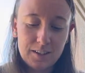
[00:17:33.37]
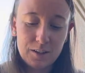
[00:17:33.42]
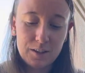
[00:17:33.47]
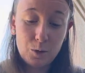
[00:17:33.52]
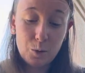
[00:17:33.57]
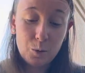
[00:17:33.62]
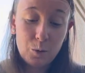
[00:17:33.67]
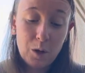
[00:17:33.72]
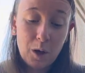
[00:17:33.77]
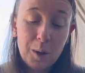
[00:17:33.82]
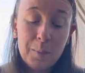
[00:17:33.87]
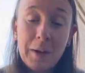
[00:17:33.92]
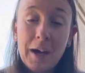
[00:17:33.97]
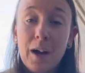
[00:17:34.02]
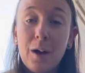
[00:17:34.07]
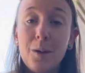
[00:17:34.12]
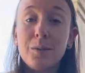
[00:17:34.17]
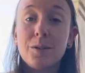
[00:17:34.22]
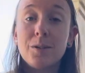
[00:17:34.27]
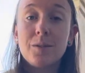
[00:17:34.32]
To come
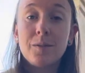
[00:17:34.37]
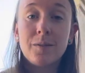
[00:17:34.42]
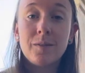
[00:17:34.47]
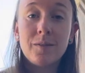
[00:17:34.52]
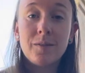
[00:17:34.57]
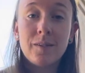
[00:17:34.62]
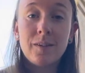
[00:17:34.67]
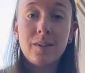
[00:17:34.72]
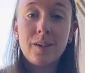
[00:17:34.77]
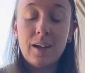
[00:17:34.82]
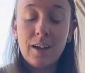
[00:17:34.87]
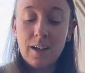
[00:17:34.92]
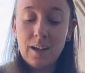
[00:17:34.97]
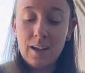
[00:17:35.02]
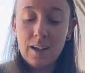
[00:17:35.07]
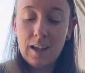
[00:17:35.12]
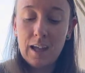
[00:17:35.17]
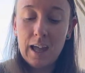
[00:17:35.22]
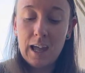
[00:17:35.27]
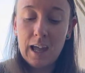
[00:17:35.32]
out.
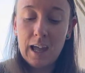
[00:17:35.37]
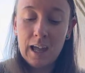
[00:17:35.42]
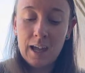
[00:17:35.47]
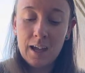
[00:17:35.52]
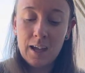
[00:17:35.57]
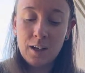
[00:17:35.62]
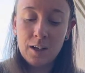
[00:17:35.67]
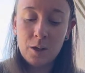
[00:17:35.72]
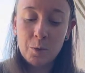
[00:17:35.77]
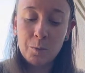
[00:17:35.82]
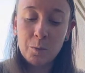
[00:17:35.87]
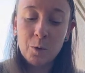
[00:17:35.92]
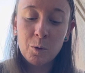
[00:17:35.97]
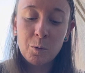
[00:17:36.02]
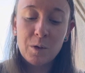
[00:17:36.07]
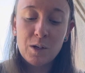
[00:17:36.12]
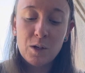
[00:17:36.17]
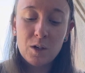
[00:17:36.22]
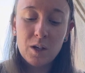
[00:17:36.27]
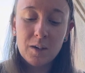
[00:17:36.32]
And the more
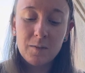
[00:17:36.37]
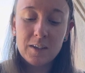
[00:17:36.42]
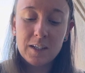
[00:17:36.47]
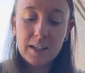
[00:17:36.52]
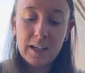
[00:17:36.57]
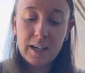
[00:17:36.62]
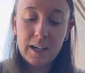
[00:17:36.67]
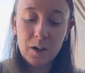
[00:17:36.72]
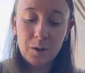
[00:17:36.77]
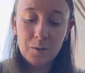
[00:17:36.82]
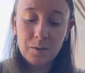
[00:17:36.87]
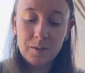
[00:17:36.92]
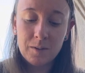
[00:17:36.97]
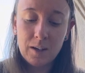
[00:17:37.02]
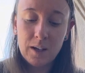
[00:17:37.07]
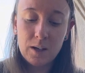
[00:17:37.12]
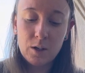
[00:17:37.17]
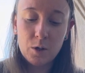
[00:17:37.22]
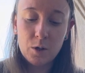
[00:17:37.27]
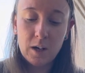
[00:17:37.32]
we shove it down
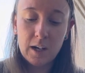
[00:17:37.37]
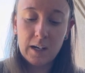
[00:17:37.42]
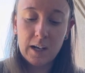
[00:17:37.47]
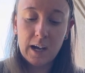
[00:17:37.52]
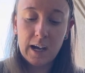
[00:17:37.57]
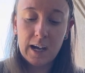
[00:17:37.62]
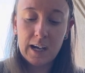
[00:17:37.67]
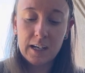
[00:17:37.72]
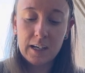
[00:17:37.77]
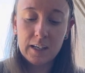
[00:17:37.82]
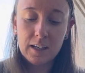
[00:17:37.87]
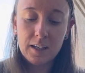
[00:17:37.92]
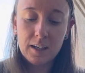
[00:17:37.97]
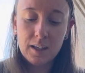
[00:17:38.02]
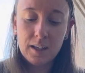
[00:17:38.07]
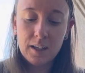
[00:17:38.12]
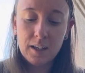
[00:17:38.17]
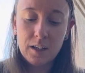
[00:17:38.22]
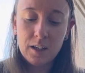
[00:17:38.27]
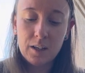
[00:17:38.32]
and try to hide it,
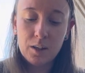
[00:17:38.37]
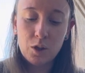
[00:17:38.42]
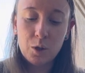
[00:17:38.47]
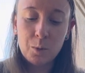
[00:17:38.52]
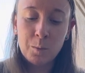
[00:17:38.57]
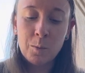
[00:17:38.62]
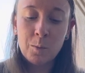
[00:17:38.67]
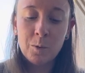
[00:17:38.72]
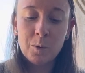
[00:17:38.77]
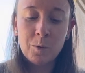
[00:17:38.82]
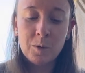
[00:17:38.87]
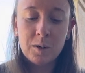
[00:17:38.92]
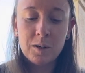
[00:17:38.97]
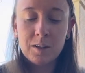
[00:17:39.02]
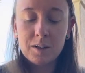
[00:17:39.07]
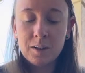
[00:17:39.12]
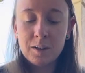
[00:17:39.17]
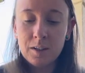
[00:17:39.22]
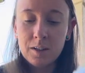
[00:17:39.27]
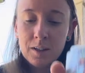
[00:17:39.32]
the
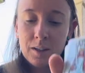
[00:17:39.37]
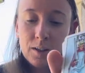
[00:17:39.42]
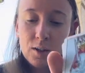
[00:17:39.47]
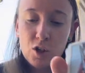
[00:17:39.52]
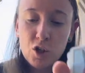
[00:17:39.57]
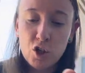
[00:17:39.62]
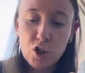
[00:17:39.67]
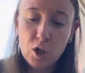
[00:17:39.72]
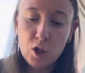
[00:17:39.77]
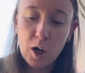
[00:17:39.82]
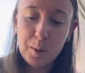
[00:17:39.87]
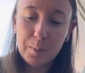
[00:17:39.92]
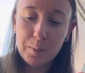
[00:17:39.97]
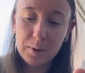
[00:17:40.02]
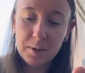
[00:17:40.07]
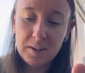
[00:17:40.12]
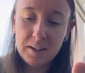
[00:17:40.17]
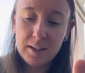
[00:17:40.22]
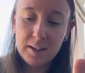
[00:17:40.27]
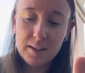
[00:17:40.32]
more sharp
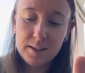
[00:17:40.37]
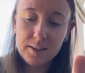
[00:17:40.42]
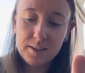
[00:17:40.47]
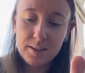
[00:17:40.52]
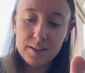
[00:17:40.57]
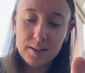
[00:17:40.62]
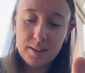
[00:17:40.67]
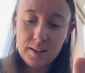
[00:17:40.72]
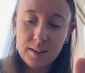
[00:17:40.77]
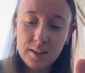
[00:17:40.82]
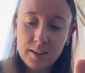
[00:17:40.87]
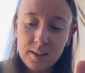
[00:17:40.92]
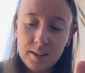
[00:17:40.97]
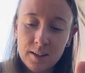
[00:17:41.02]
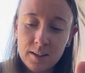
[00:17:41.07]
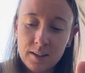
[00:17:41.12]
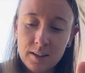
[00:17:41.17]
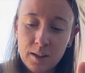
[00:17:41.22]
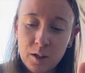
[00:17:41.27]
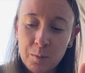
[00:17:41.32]
it is
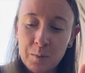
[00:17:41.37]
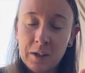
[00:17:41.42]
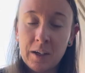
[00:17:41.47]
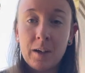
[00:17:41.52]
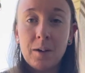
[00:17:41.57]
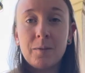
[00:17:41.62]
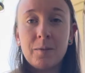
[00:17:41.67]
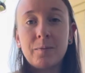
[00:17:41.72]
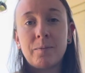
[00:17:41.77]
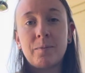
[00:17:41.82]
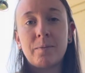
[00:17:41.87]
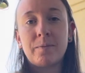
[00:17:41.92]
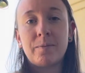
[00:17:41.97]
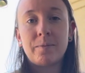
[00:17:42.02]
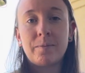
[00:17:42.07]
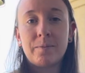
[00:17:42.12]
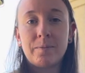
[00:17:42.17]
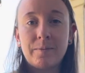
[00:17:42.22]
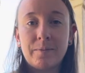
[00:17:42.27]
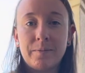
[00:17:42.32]
coming out,
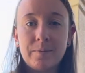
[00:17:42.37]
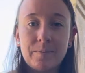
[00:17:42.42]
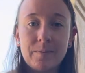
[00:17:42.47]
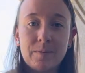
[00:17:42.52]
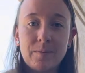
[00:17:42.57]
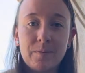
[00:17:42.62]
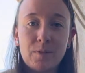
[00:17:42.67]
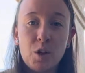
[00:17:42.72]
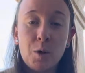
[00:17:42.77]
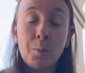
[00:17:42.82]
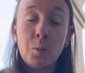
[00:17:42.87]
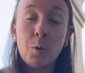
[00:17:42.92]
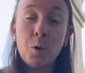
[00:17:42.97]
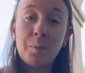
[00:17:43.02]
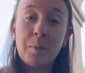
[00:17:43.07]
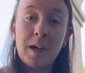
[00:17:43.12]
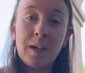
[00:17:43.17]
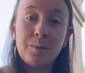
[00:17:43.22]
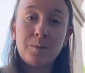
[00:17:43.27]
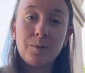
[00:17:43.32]
the more
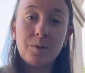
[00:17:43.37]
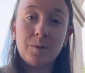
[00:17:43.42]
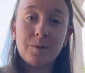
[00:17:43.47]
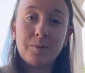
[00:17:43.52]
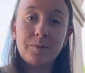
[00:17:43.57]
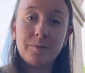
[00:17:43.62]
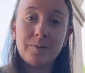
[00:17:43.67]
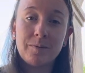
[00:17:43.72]
painful.